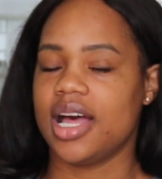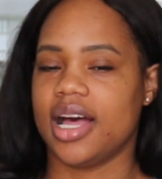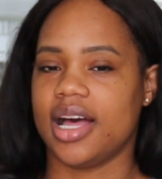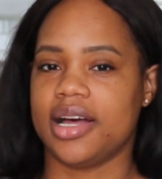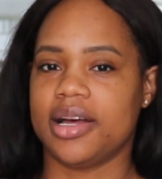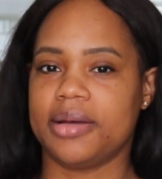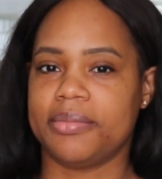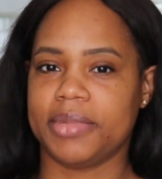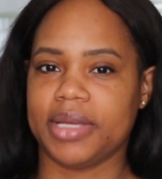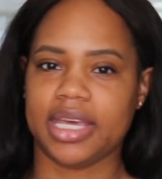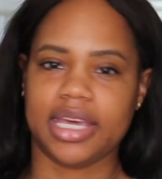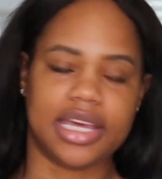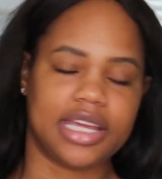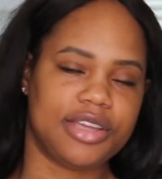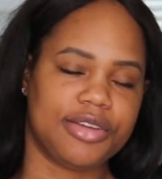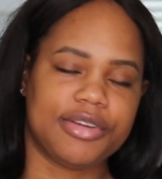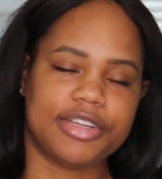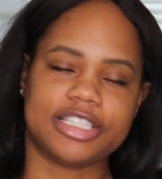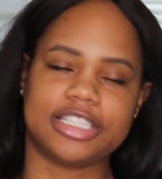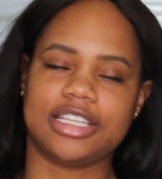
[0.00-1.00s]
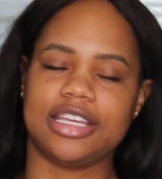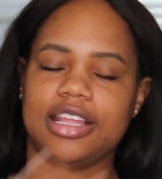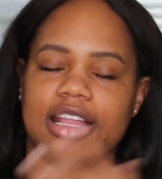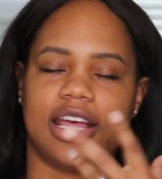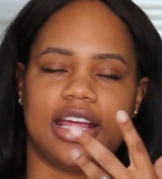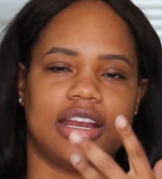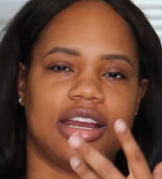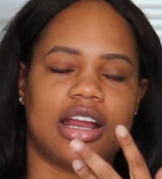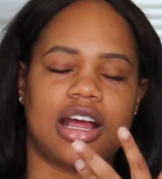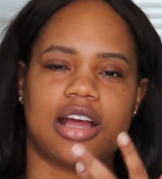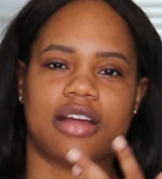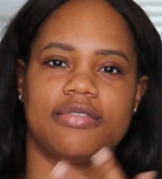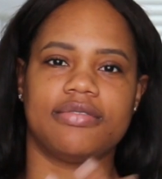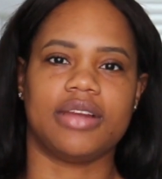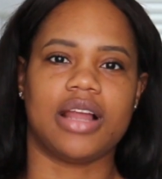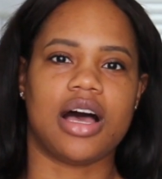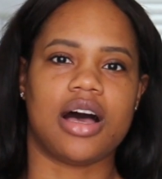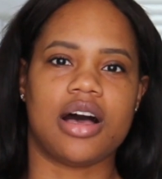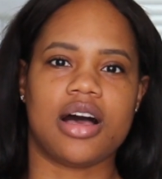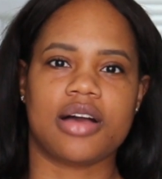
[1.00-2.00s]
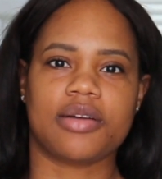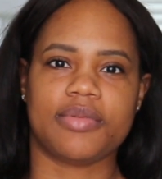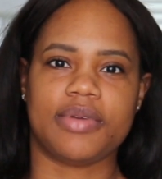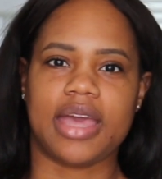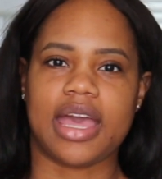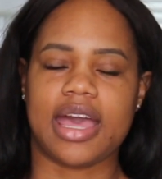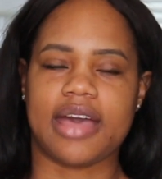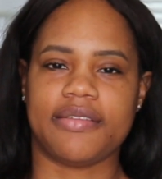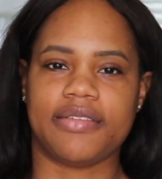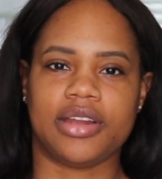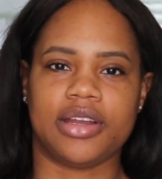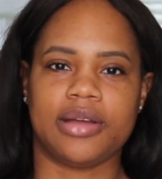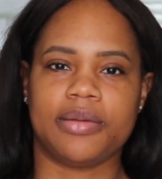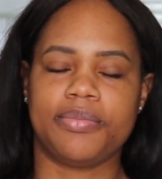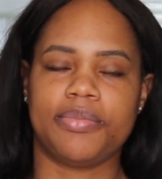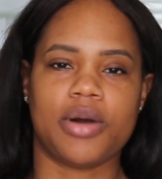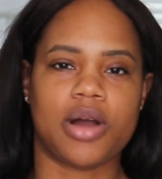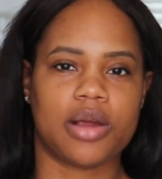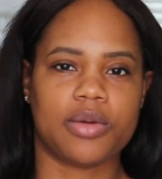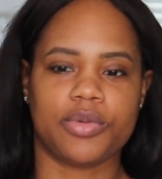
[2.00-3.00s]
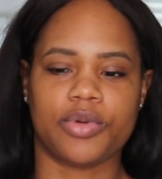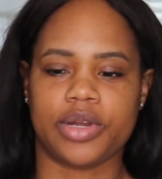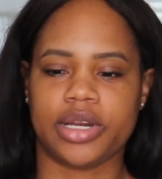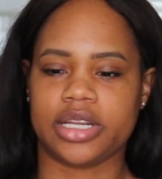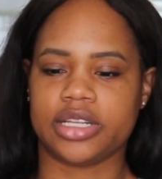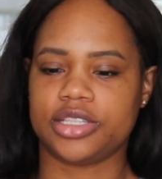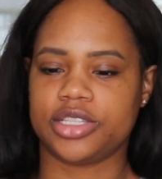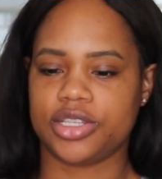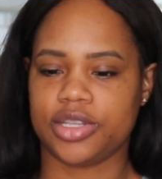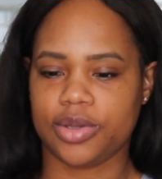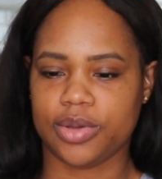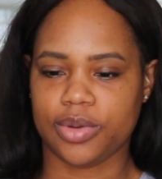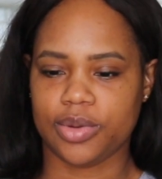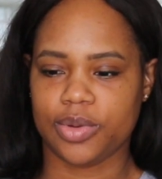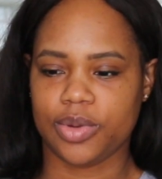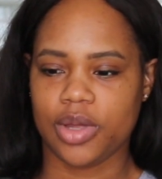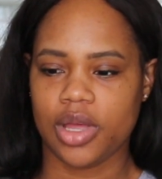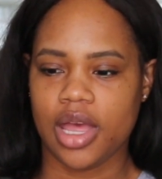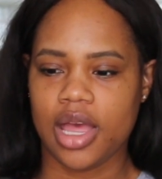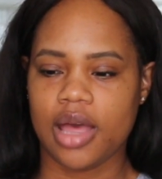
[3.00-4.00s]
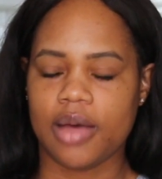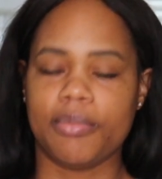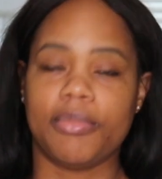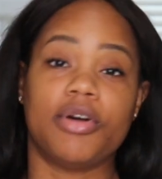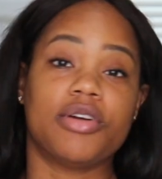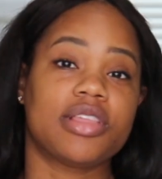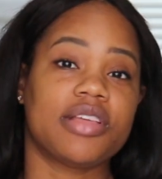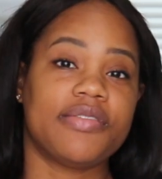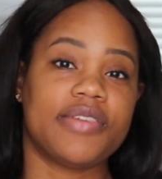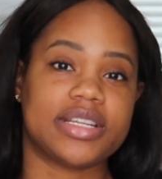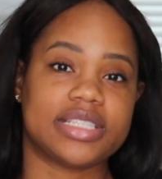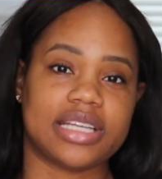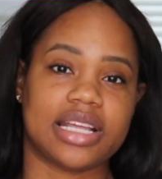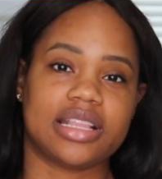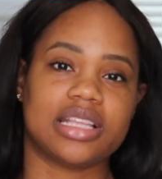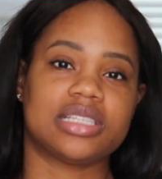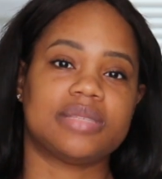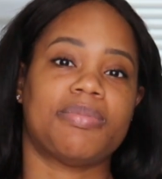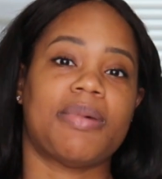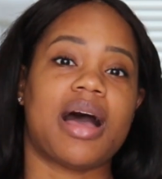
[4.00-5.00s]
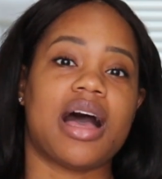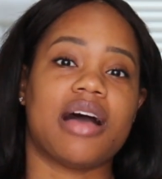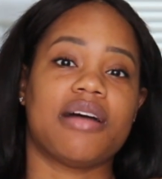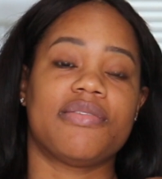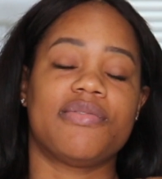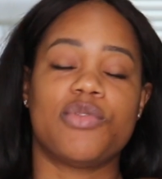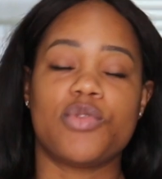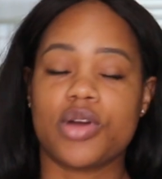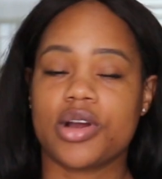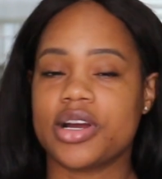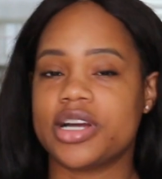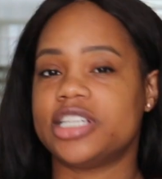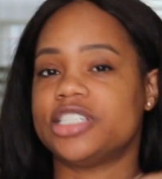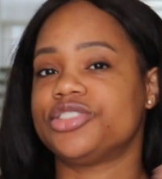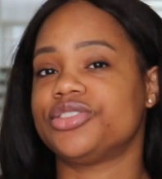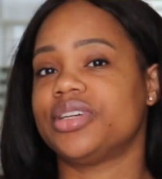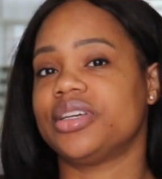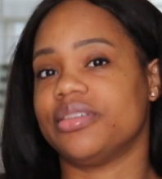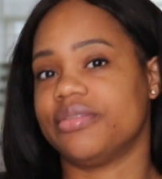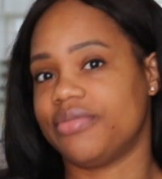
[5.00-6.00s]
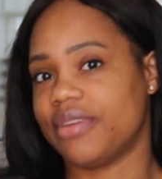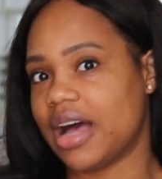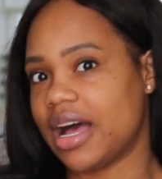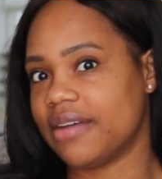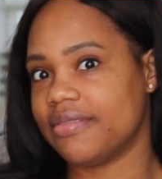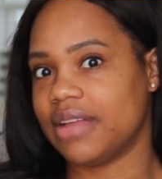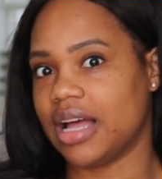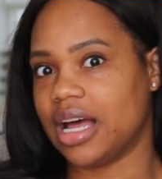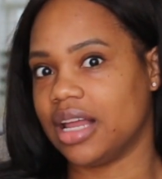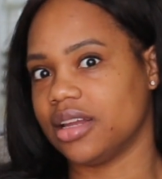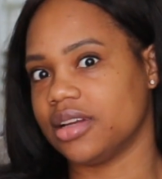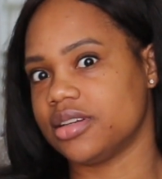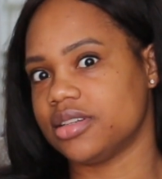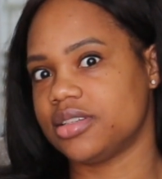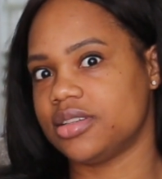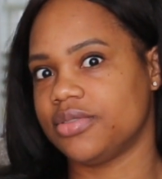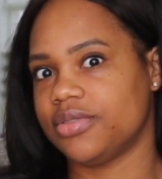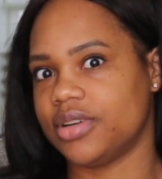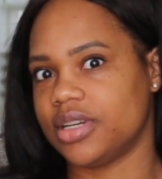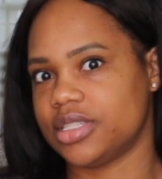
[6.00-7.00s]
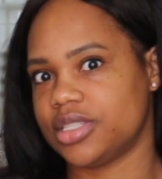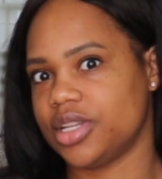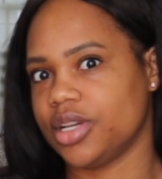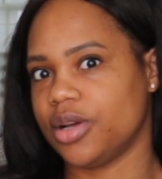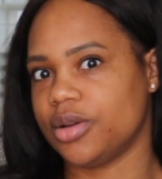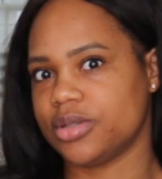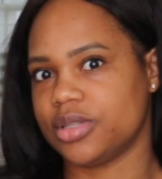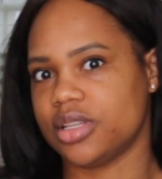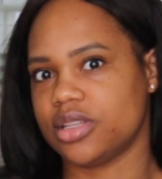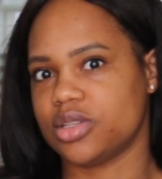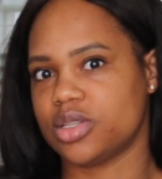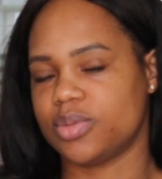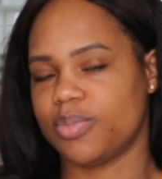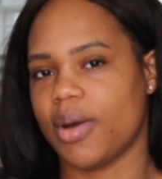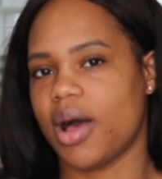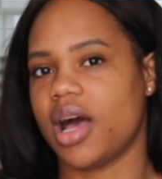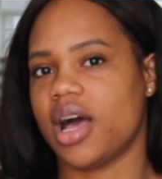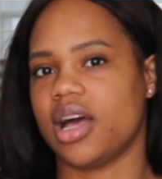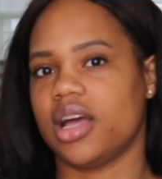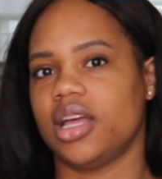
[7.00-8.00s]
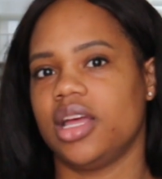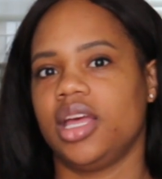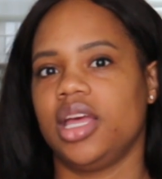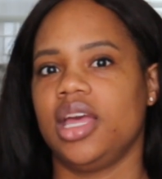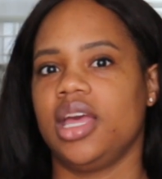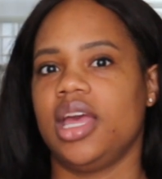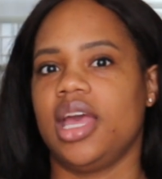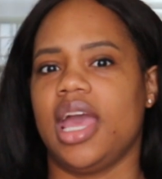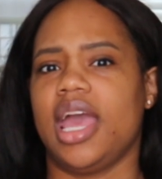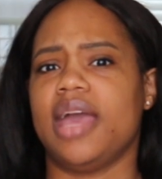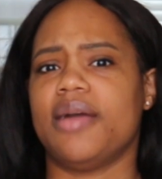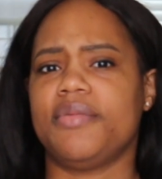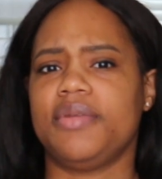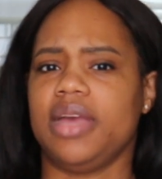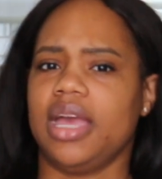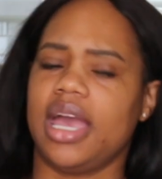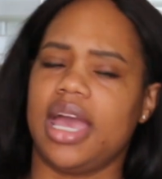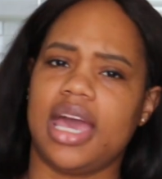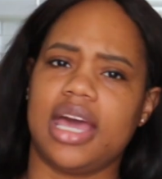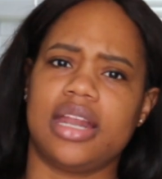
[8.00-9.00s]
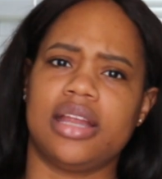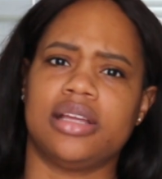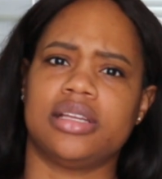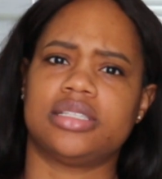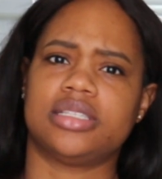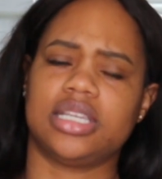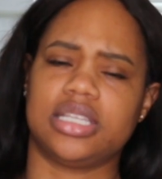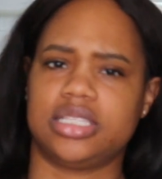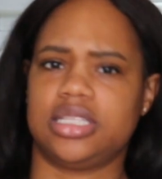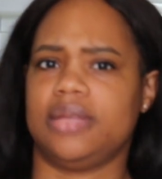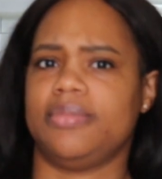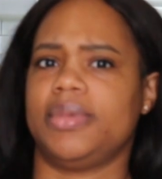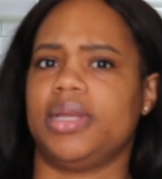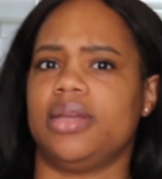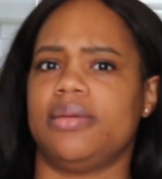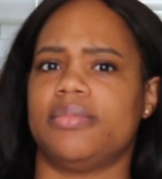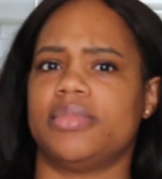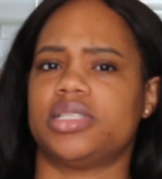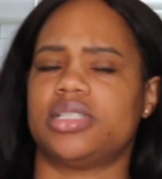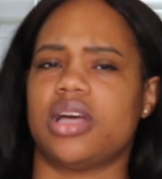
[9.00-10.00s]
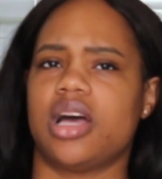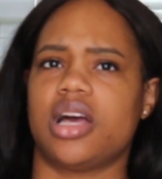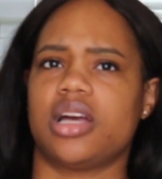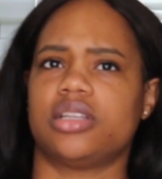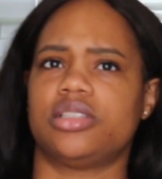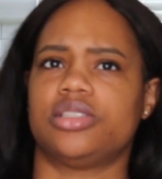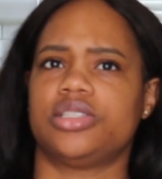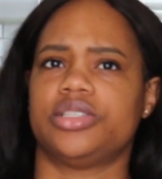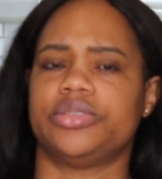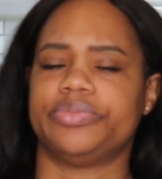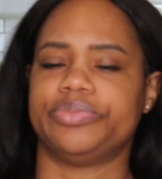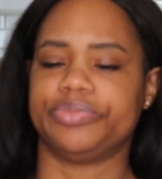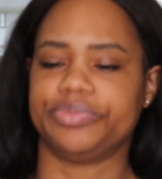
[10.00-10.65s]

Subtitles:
Again, you can see that in our blog. We have it up, part 1 and 2. Both of us at the spa, $405 for us to go to the spa. And we had a 60-minute massage.